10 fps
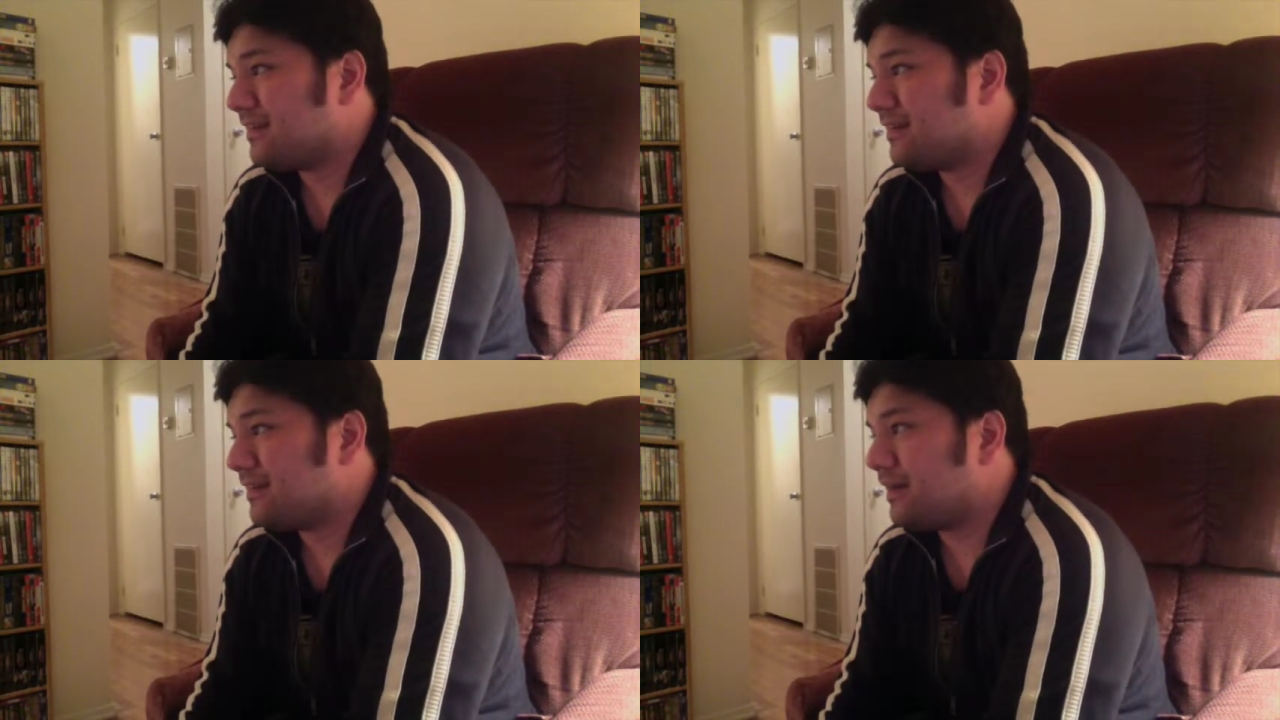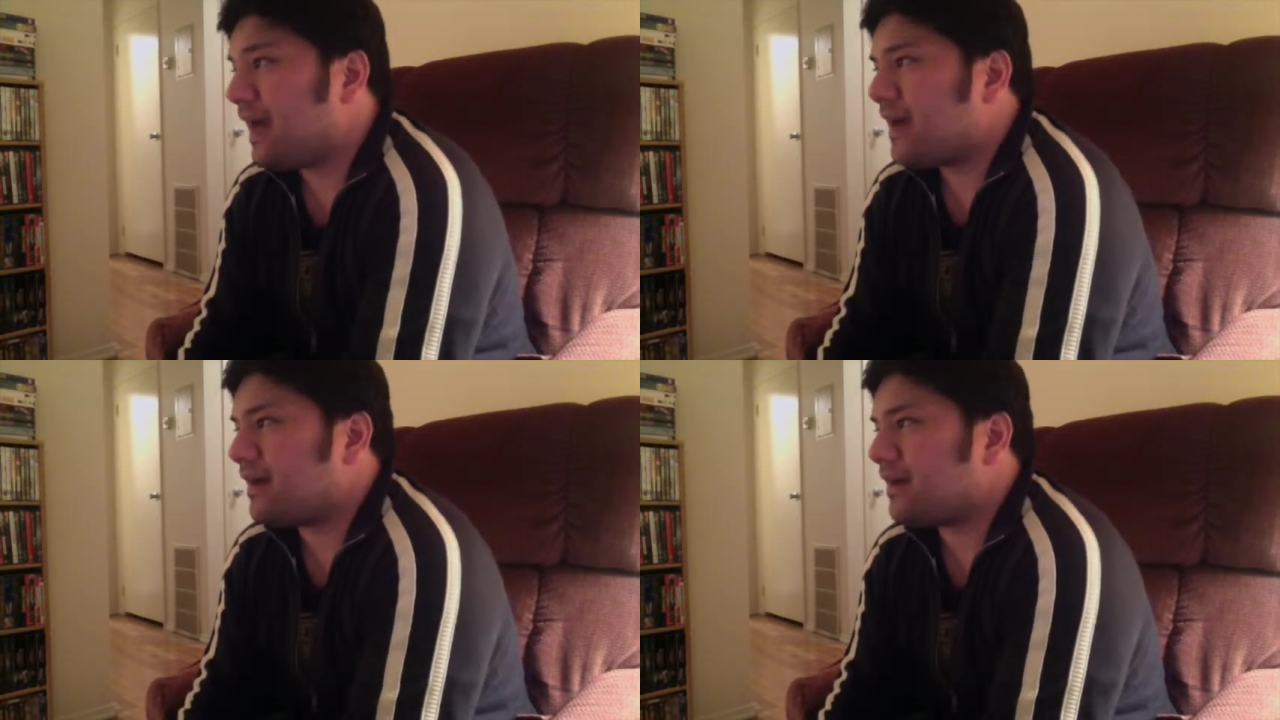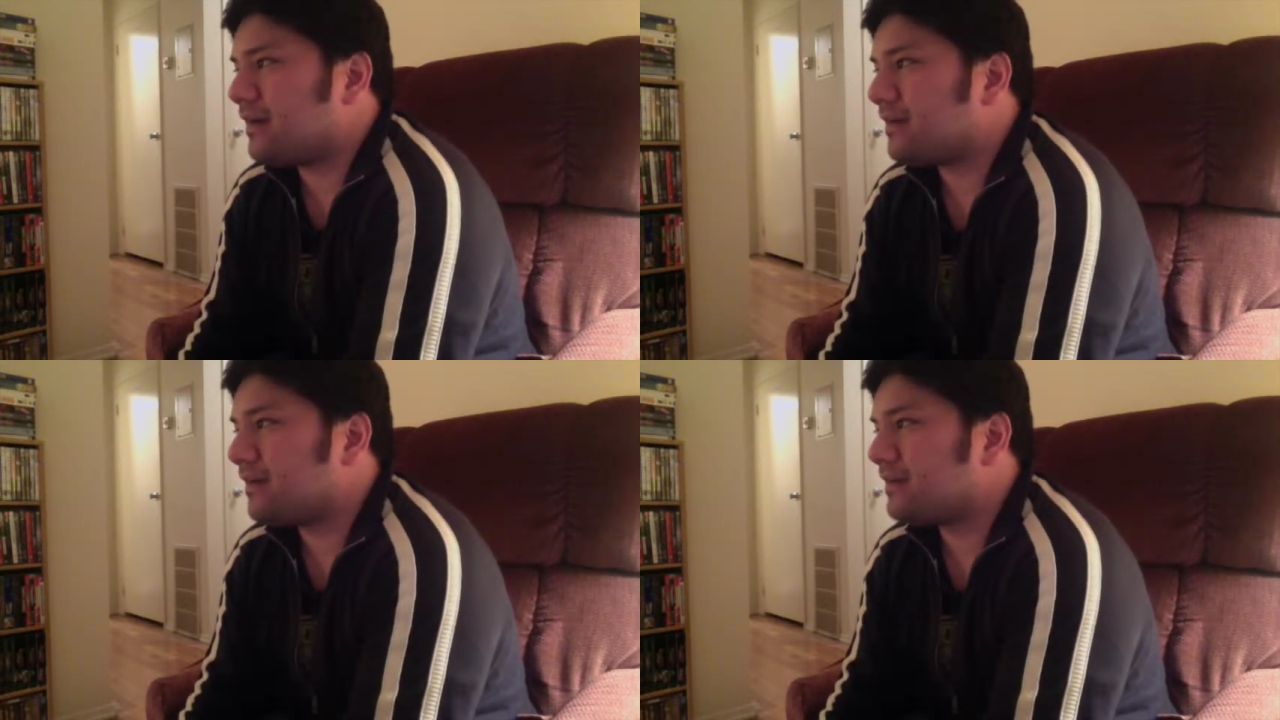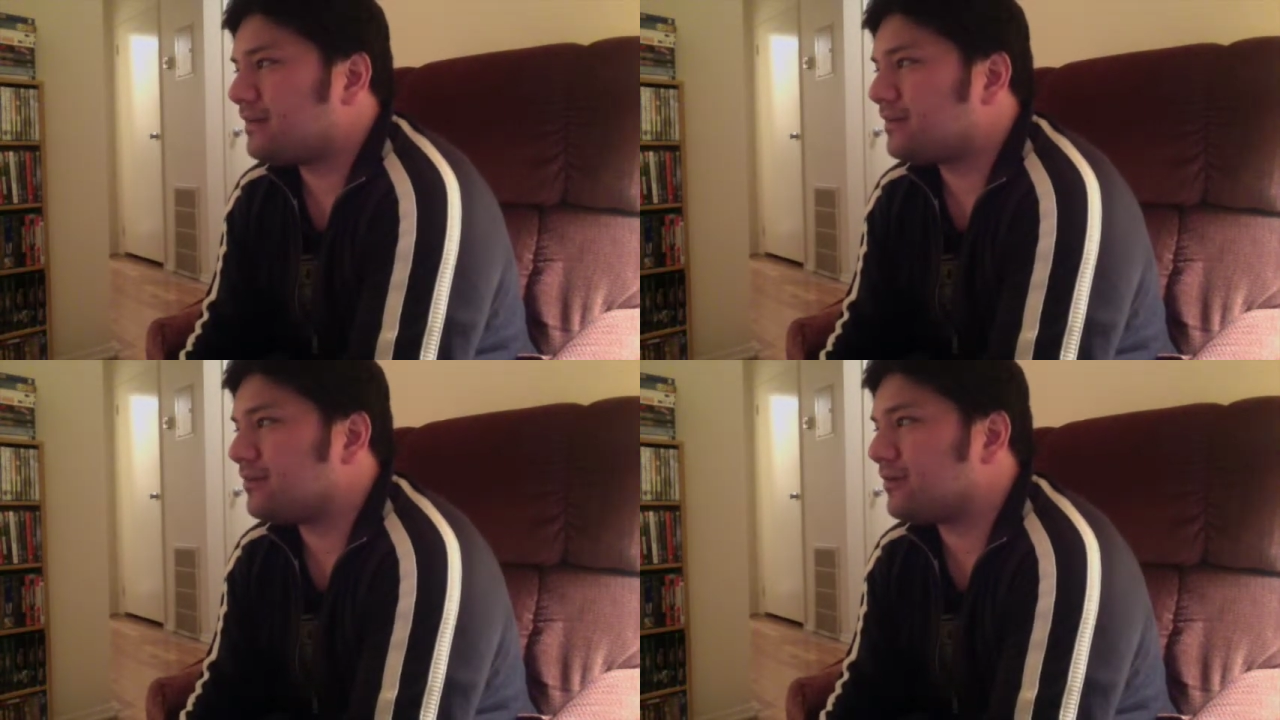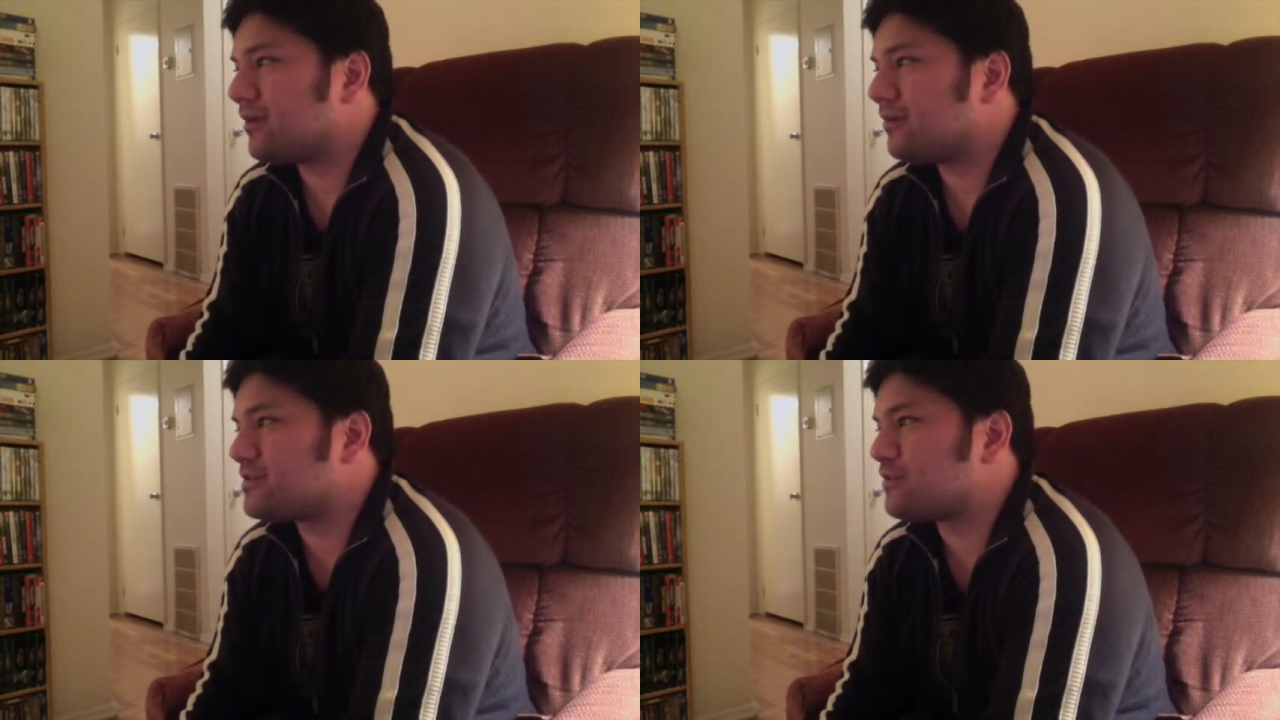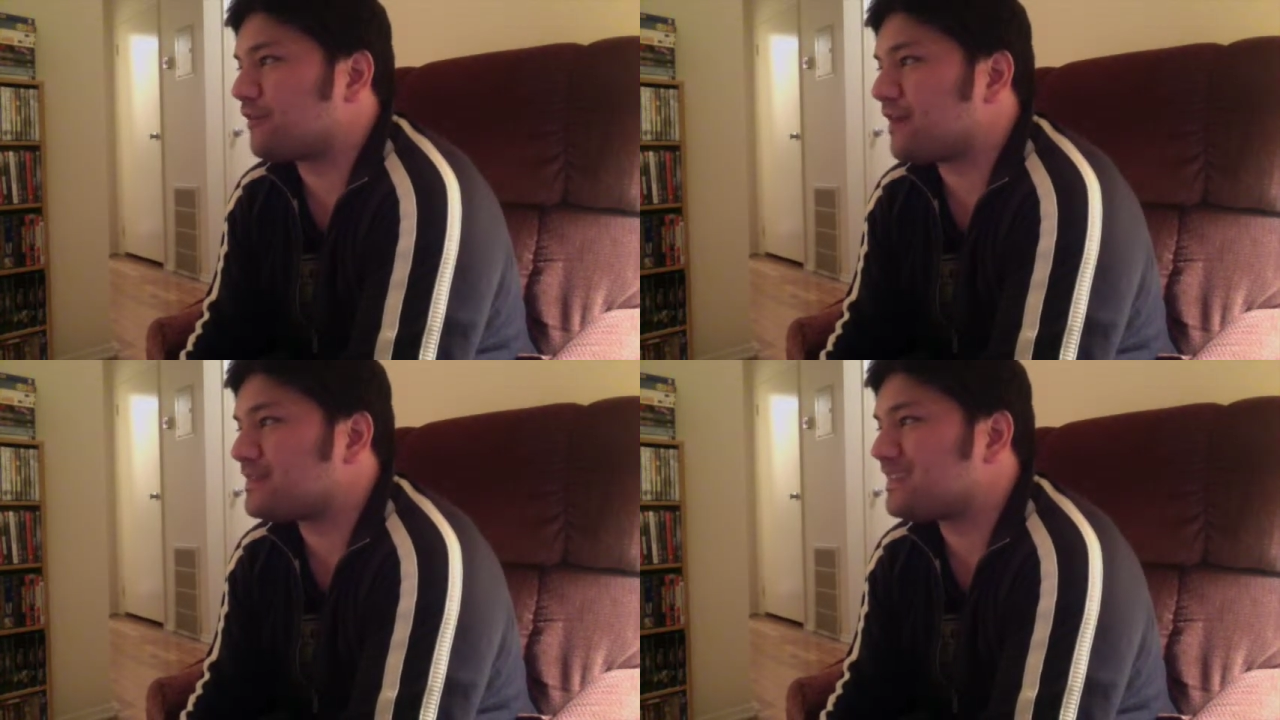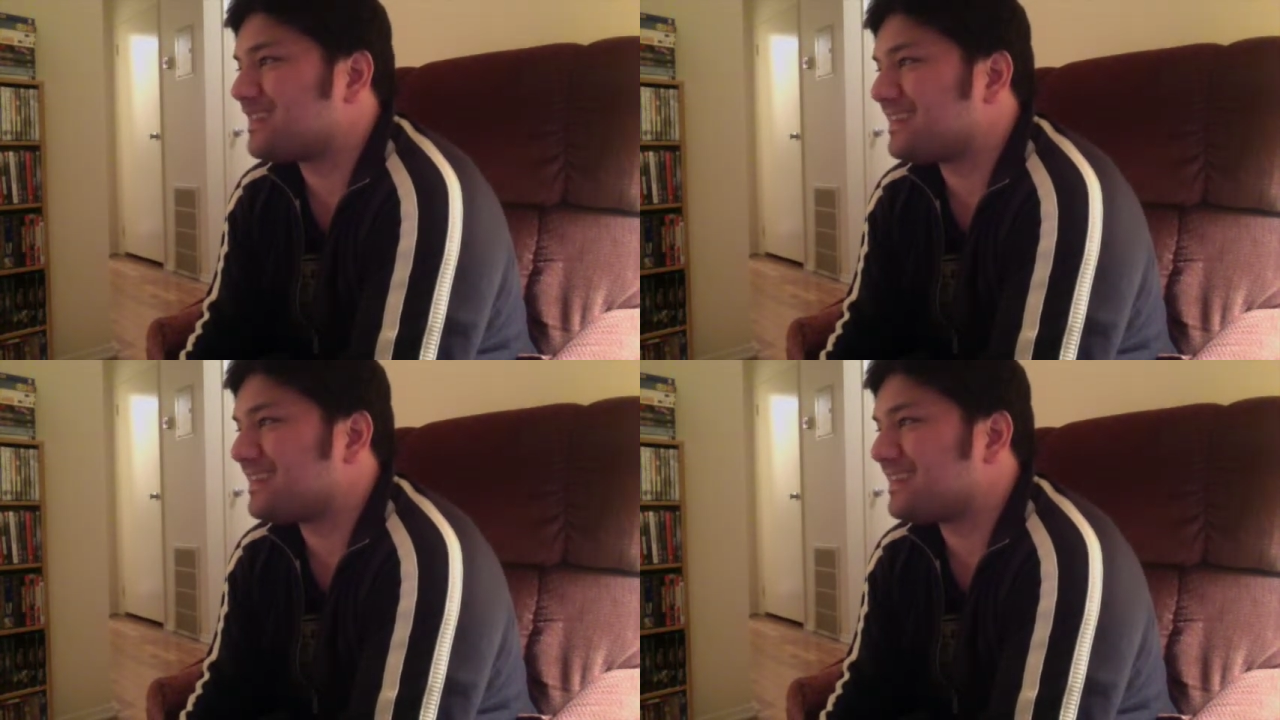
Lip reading: Ah! Little girl Two-Face.